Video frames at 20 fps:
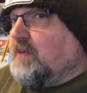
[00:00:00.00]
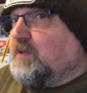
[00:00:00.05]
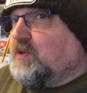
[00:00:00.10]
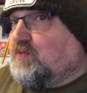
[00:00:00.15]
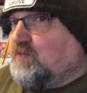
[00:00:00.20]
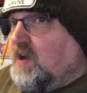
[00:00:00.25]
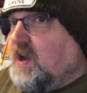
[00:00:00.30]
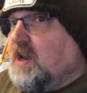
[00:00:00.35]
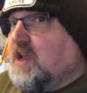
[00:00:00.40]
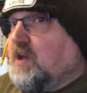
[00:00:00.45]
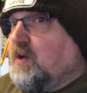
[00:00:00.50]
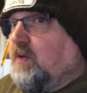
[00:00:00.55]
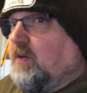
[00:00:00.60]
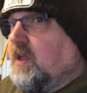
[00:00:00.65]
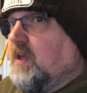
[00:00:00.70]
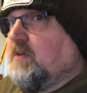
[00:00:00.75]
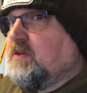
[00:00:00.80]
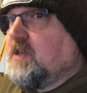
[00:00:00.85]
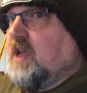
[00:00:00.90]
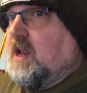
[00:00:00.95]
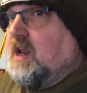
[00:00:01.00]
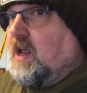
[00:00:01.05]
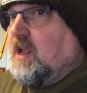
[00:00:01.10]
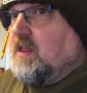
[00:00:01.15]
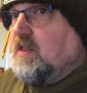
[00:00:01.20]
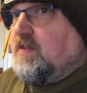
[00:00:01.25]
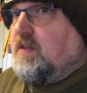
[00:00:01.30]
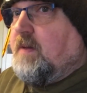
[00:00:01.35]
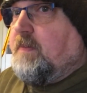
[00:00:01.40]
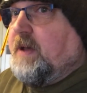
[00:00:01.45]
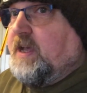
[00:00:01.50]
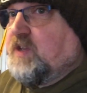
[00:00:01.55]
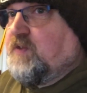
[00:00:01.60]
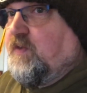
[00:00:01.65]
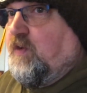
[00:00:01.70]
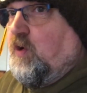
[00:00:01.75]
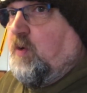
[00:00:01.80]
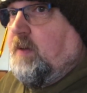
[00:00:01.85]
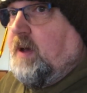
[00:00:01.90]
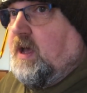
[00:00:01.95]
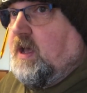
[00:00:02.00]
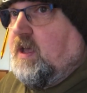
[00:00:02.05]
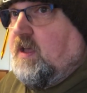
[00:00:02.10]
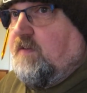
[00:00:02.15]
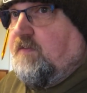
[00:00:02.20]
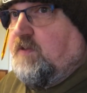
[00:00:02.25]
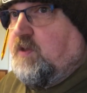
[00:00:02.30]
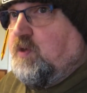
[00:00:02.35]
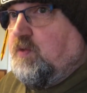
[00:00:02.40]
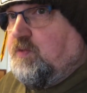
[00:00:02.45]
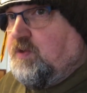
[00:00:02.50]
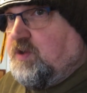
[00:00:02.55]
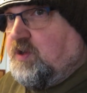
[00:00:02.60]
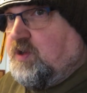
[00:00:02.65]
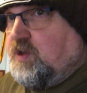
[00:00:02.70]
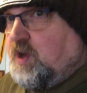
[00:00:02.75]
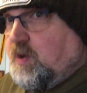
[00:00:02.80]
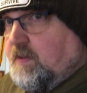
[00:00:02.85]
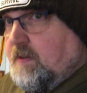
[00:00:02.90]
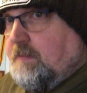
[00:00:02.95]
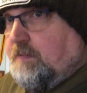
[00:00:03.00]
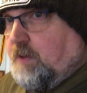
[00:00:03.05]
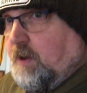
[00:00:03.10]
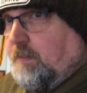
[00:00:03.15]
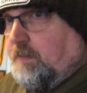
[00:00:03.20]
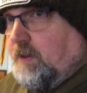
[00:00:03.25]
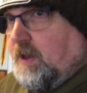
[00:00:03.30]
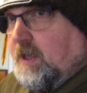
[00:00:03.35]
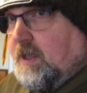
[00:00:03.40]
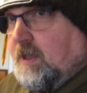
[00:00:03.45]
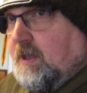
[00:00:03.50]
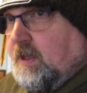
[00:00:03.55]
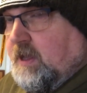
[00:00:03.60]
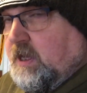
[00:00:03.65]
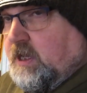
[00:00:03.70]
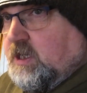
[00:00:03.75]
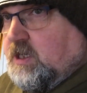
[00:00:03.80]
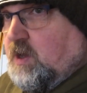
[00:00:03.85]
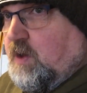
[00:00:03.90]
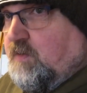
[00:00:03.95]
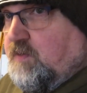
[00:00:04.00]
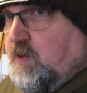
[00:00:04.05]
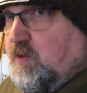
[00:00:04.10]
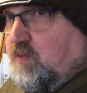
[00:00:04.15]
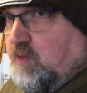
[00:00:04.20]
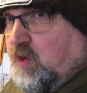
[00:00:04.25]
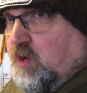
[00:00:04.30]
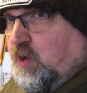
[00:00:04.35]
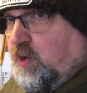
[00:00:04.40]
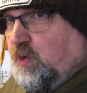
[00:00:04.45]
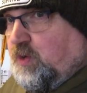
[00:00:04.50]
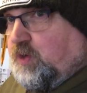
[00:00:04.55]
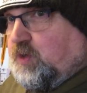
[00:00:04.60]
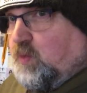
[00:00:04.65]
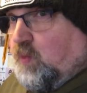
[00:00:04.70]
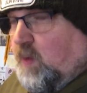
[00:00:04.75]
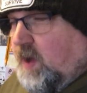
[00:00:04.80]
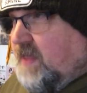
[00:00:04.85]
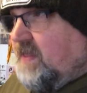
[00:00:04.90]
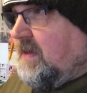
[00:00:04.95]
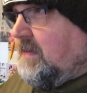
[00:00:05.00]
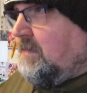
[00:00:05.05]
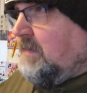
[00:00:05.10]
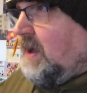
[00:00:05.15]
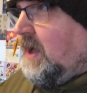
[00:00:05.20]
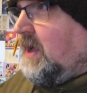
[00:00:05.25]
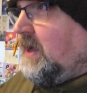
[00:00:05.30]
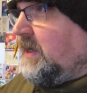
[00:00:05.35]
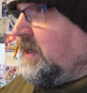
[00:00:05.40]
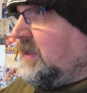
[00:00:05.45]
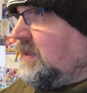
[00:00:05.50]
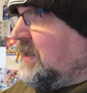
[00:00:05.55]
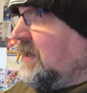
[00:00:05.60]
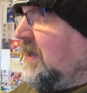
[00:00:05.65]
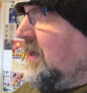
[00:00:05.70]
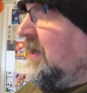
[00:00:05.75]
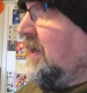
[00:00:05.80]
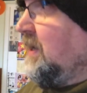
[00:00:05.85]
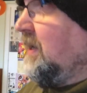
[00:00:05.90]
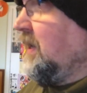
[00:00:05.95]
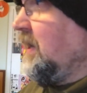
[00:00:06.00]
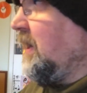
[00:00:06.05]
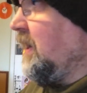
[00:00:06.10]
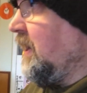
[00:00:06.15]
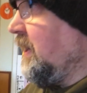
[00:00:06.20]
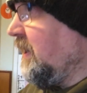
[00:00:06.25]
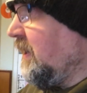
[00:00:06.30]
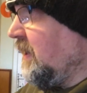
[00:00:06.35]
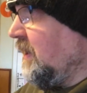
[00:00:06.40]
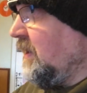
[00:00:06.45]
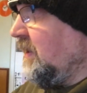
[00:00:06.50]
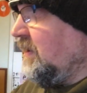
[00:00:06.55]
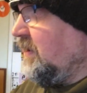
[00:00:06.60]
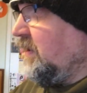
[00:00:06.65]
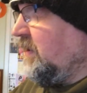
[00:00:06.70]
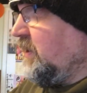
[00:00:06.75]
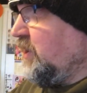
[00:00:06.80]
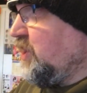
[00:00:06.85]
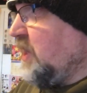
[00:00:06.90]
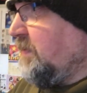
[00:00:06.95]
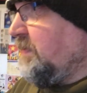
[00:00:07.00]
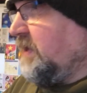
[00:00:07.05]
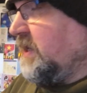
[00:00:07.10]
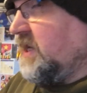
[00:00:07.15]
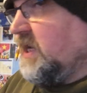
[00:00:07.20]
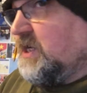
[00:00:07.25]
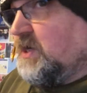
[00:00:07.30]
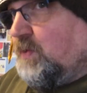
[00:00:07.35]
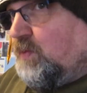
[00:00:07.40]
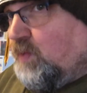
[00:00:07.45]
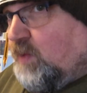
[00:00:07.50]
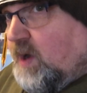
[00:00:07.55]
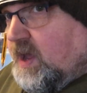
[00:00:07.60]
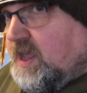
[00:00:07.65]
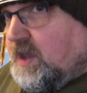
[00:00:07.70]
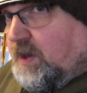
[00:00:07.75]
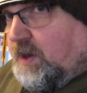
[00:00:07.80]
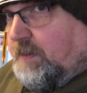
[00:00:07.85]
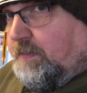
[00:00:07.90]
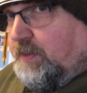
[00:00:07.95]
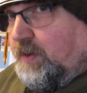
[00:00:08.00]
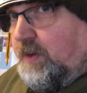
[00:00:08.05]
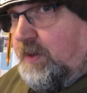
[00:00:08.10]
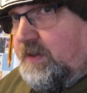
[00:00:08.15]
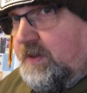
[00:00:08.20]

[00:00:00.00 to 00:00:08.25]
was really cool. He was saying, like, the best format if you do it properly. So if you record with in mind, like, the shape of the disc and where you're going to put